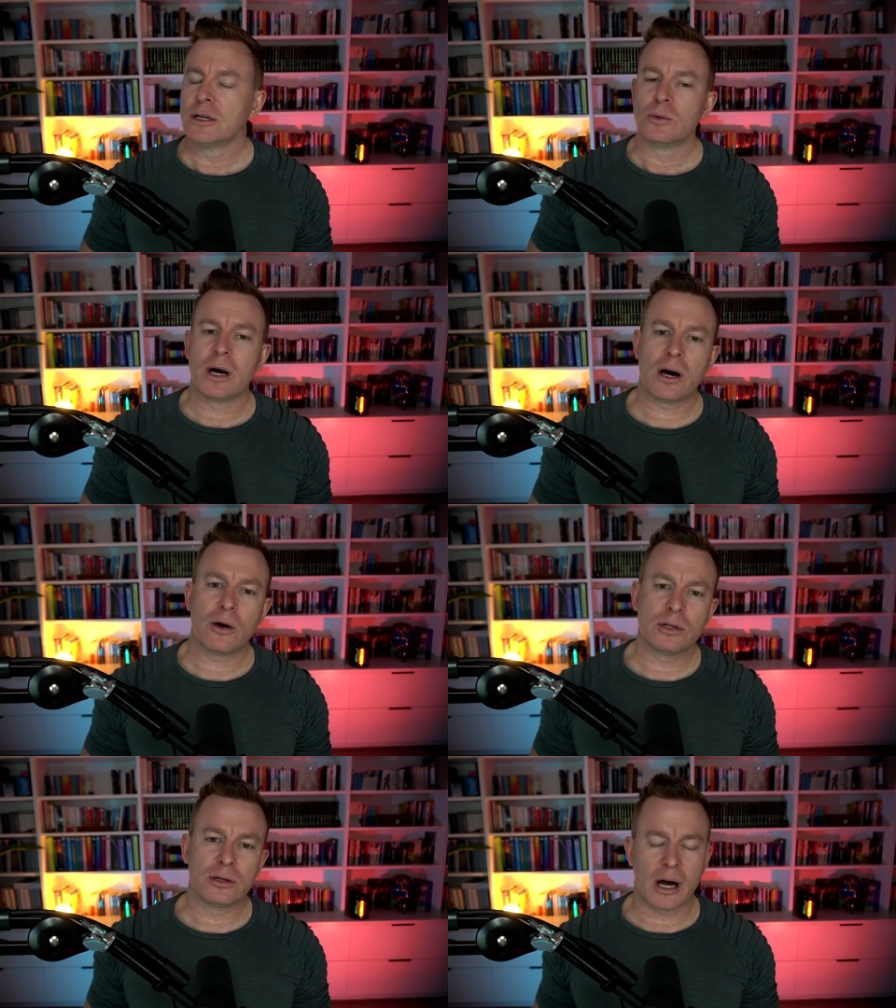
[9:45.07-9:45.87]

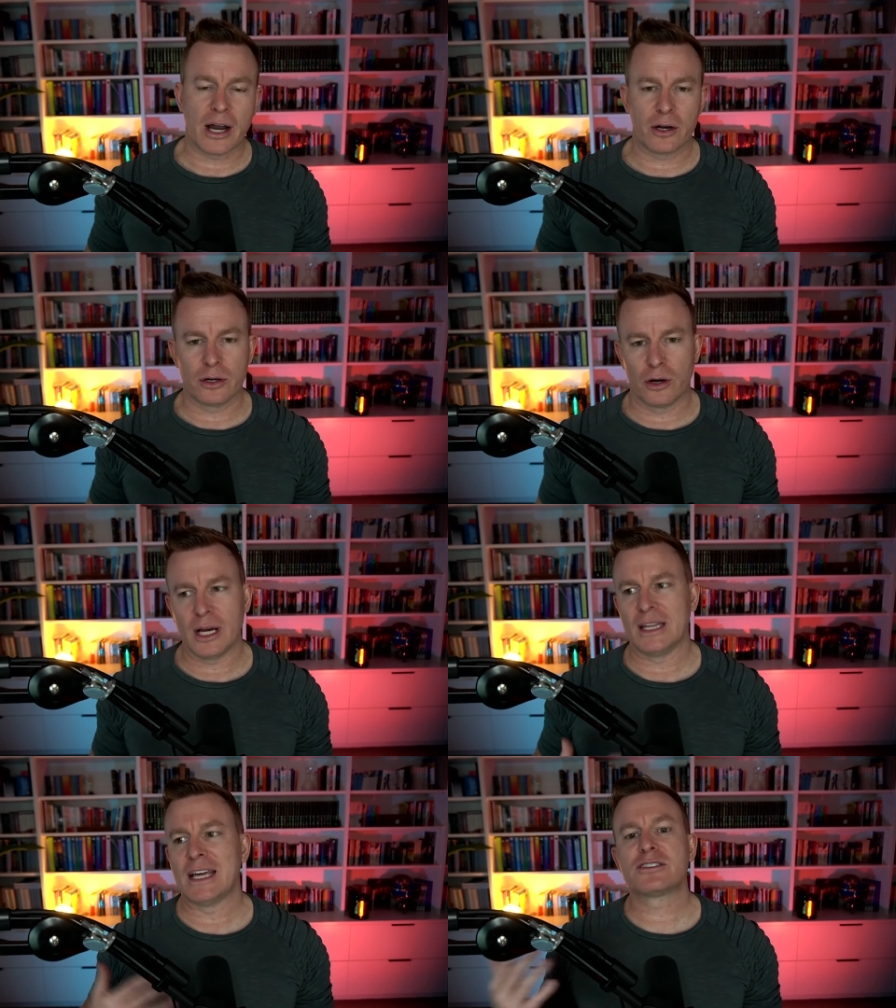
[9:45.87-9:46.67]
Well, look, I don't know.
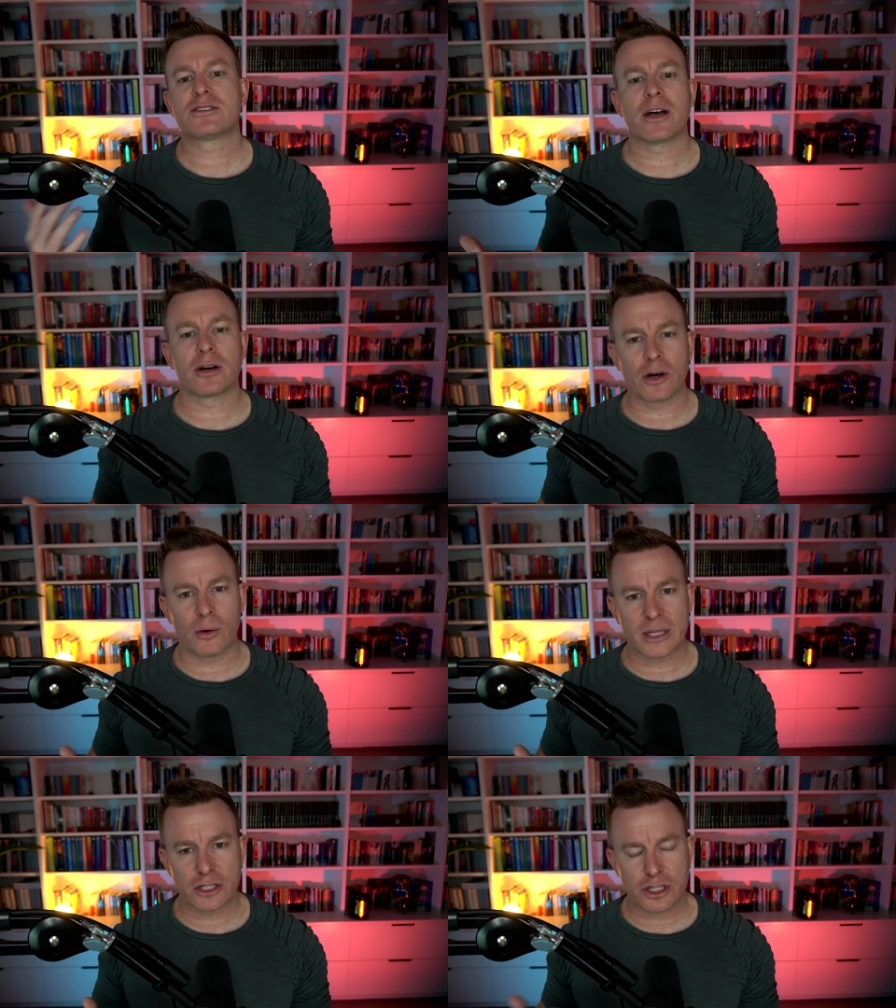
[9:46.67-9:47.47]
And then so I got to go and
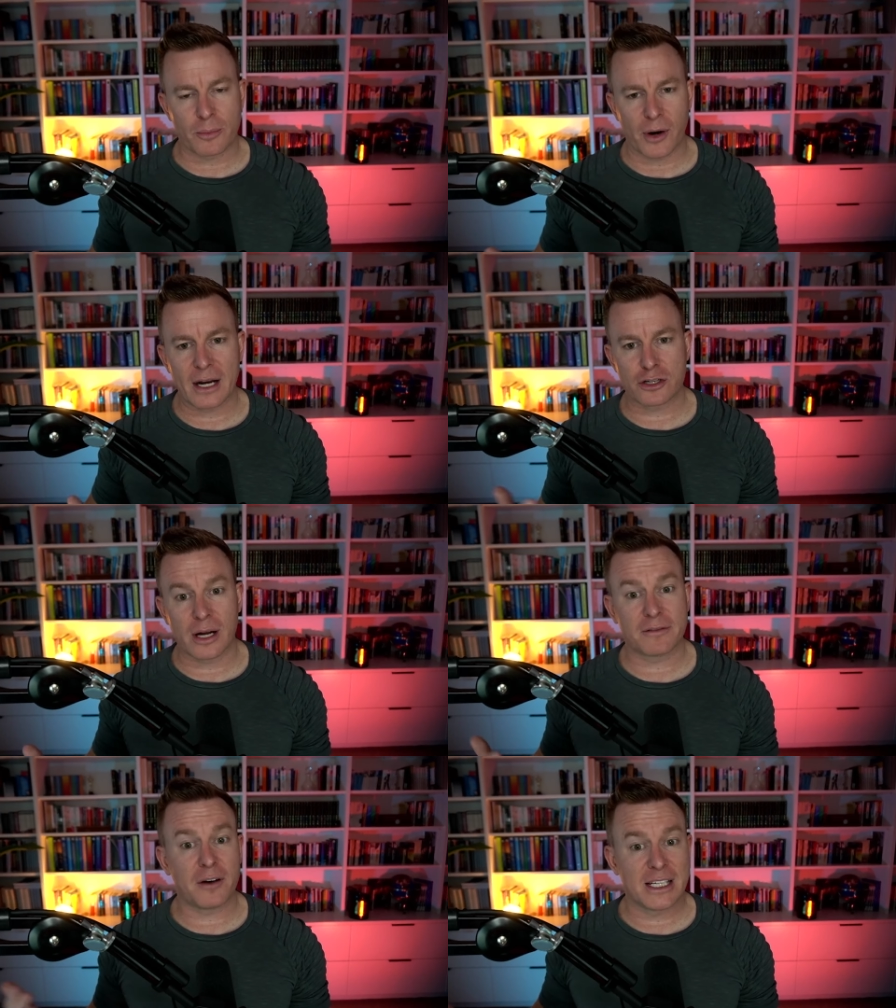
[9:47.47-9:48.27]
then shop around and try to
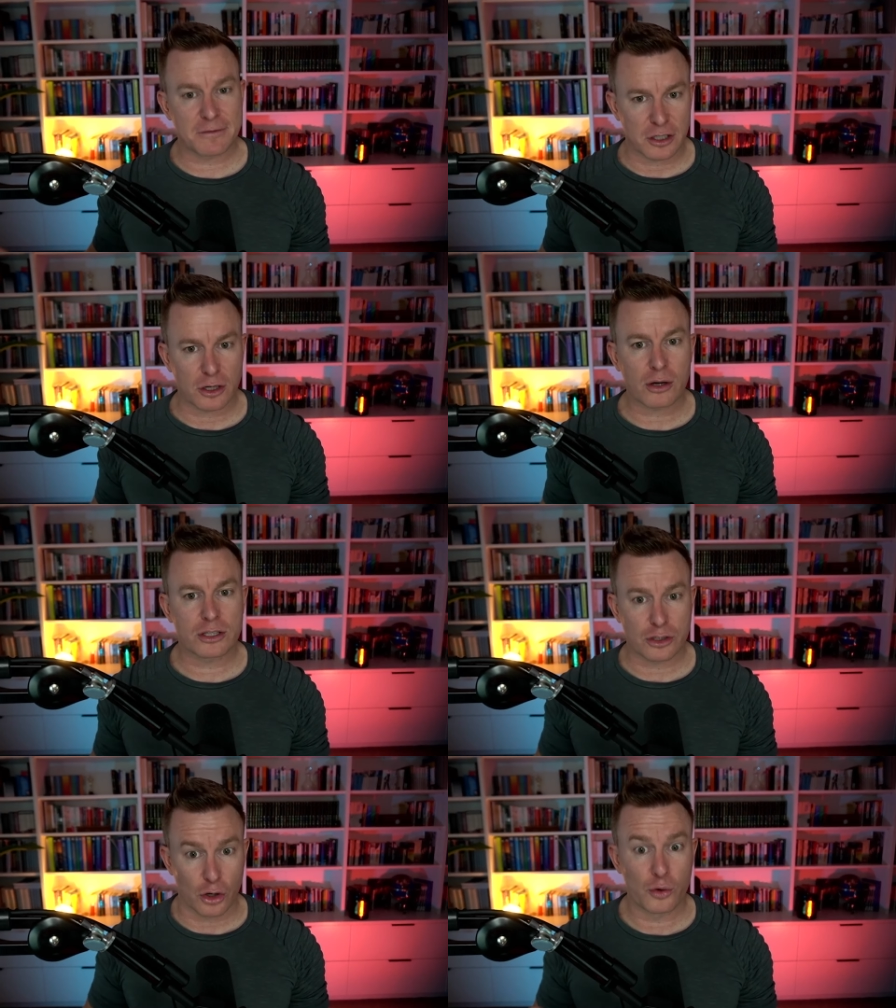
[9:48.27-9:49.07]
find different
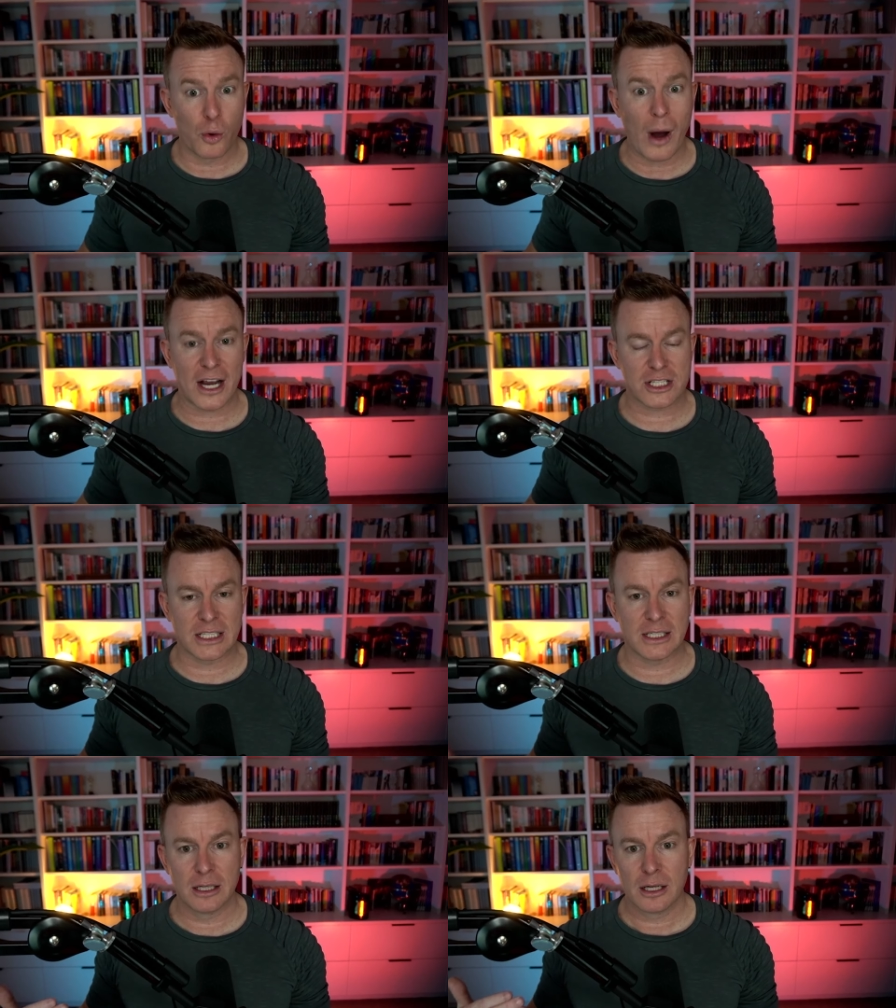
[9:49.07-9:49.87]
doctors who will actually,